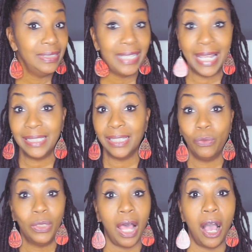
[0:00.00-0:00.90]

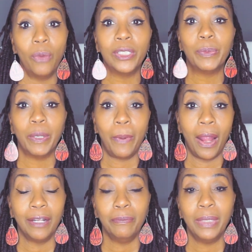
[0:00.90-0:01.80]
dancing will always be a
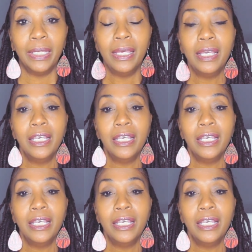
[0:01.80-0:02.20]
part of me.